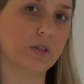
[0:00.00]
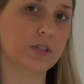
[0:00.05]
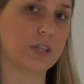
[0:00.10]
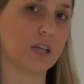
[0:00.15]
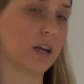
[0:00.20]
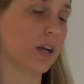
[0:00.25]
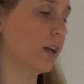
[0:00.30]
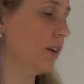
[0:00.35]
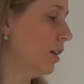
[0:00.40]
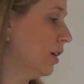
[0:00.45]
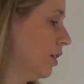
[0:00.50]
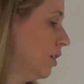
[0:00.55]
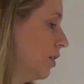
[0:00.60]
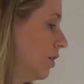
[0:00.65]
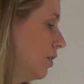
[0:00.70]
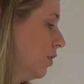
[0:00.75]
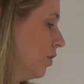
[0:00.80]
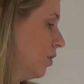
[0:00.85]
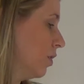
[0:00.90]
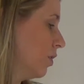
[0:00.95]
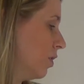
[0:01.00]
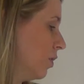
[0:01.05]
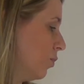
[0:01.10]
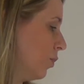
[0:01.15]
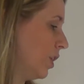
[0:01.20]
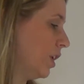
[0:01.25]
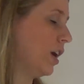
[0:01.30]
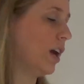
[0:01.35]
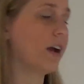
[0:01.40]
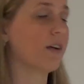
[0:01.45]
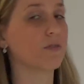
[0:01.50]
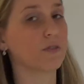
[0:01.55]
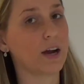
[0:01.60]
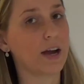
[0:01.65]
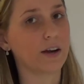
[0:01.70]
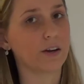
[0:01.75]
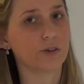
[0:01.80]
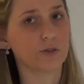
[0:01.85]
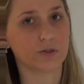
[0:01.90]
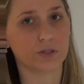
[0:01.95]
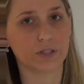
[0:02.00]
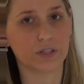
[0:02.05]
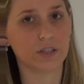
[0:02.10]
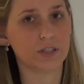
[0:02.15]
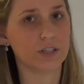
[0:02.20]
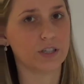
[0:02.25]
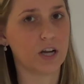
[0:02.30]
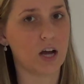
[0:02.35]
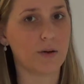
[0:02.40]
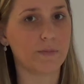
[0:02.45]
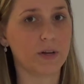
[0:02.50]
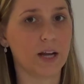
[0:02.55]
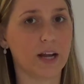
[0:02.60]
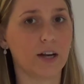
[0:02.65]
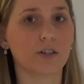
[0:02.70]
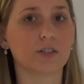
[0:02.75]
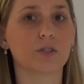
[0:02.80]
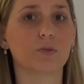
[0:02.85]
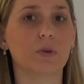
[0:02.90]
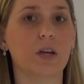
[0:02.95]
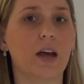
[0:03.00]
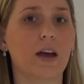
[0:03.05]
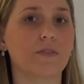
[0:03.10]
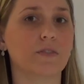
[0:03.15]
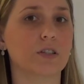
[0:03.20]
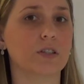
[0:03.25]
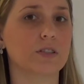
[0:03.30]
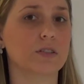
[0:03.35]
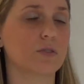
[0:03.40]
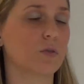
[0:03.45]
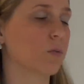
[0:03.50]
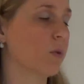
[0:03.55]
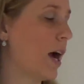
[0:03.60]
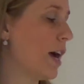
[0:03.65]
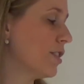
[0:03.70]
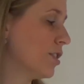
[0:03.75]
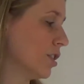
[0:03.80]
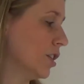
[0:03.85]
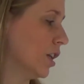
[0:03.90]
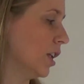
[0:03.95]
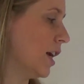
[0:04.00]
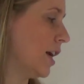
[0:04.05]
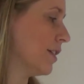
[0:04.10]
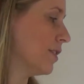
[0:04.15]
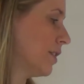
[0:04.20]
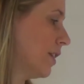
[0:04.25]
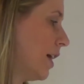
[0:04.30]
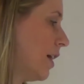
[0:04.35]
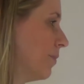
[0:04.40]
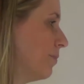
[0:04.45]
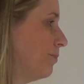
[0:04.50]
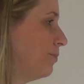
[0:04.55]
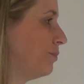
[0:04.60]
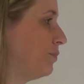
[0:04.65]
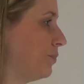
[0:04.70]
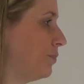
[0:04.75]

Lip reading: we said we can't have radicals in the denominator, so we have to rationalize that.